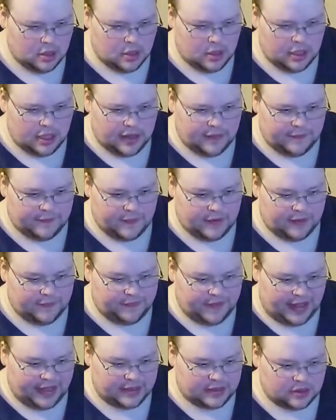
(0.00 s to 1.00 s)
If if
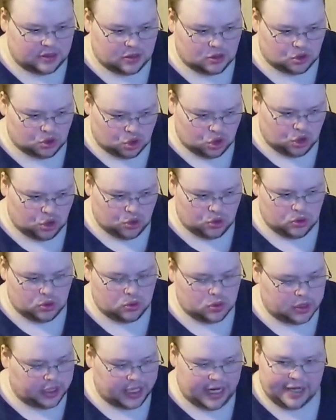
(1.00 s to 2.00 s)
that's true,
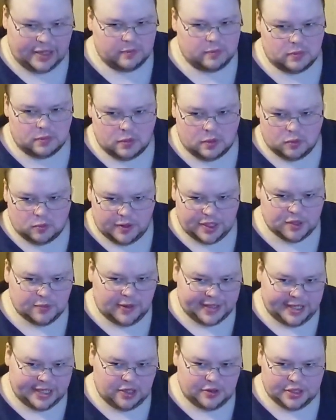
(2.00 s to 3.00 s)
then I the reason why I
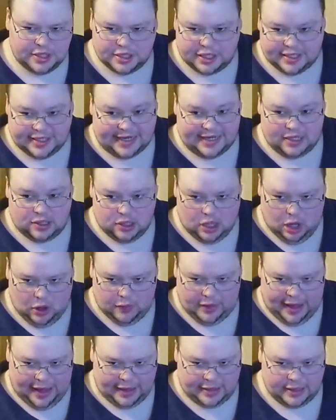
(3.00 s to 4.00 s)
didn't use it is because I didn't know
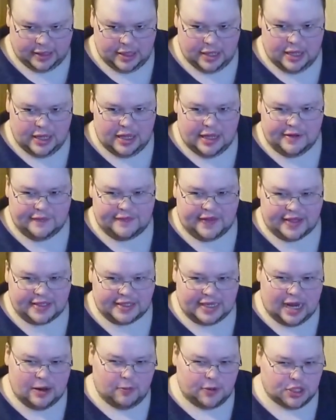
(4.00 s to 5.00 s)
that. If that's
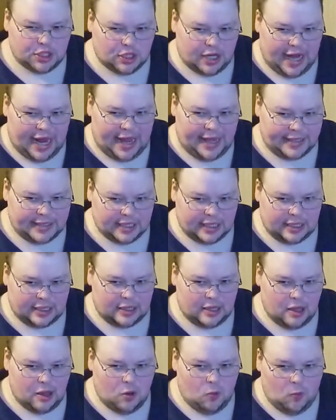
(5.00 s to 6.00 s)
not what you're asking,
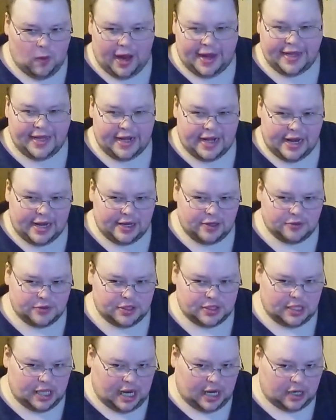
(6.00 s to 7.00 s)
why didn't I use
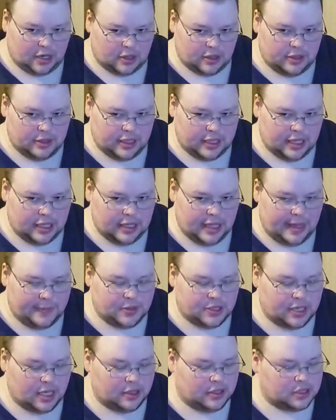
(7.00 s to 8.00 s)
Docker in the GitLab
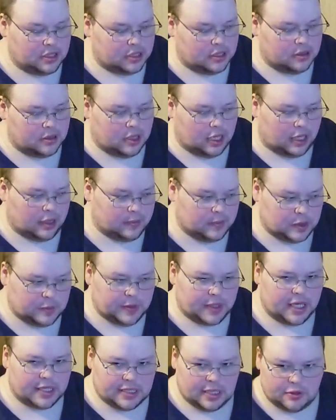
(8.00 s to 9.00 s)
challenge? Uh, it's
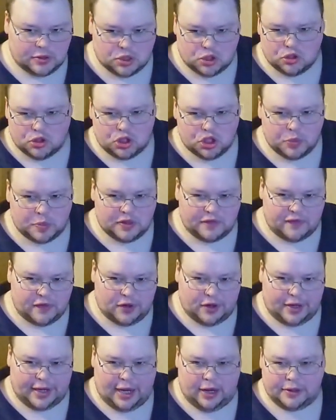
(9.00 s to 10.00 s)
because I was too stupid to
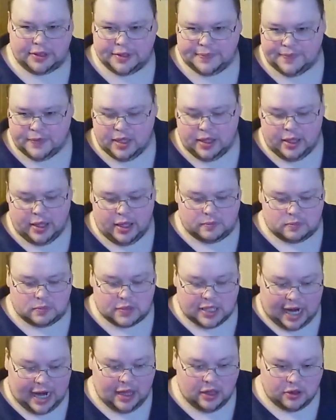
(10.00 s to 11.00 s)
figure it out.
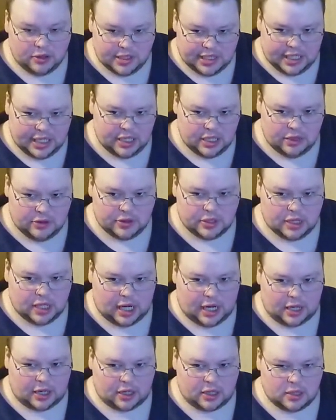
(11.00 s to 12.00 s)
Tyler did use
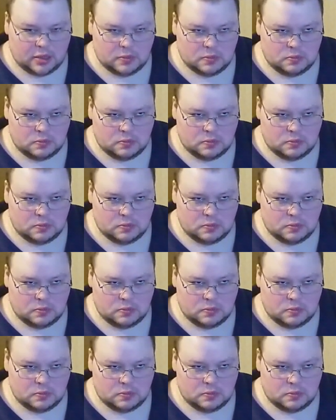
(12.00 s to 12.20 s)
Docker,